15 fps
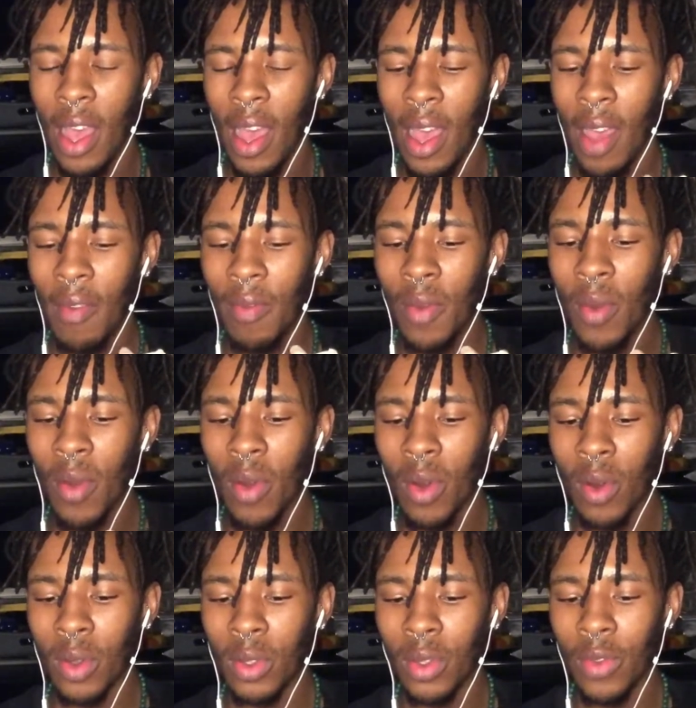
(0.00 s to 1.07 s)
I feel
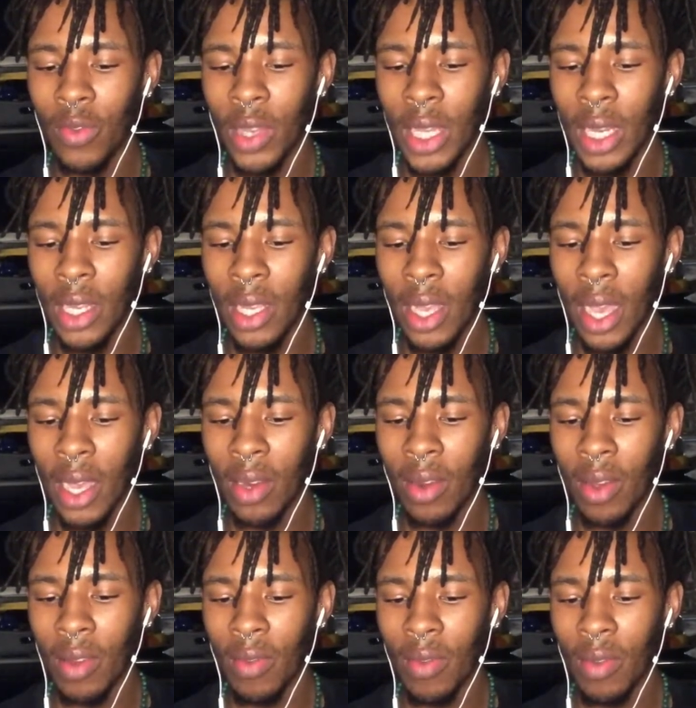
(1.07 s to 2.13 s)
called to really kind
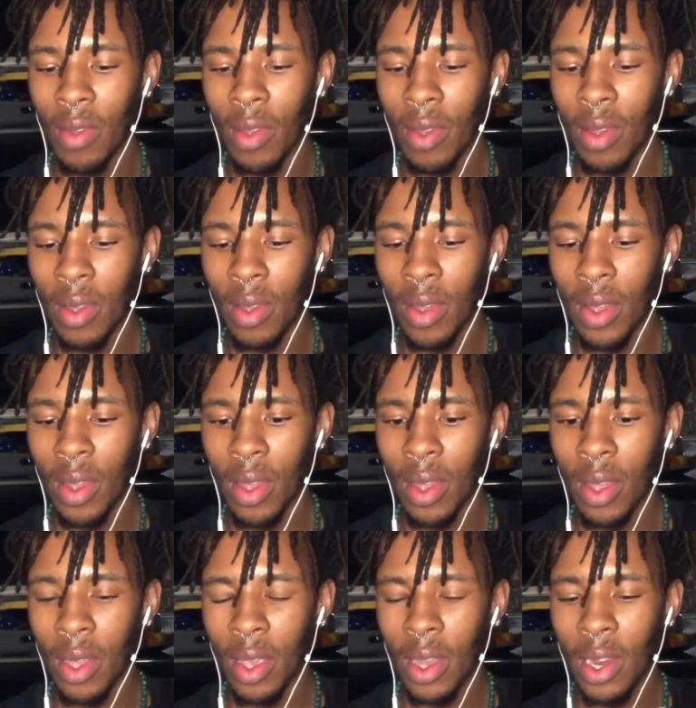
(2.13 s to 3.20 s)
of
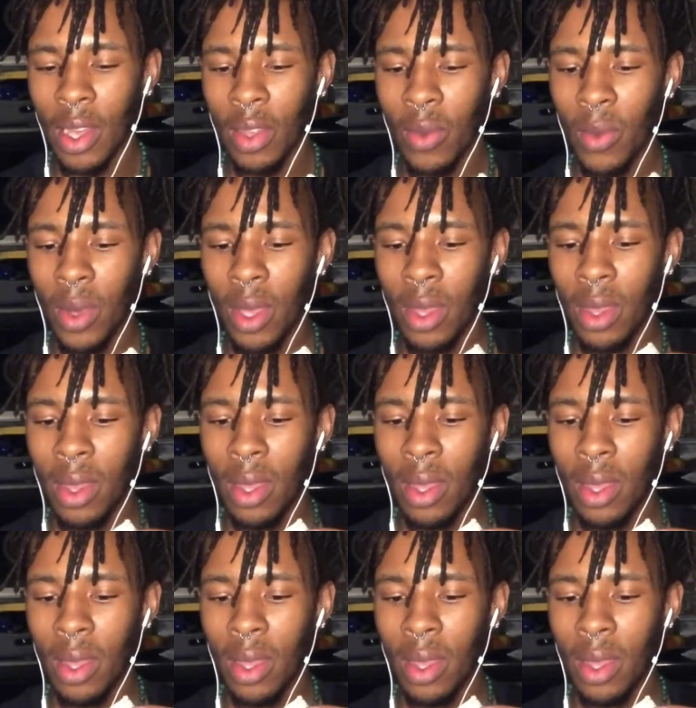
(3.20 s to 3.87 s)
connect with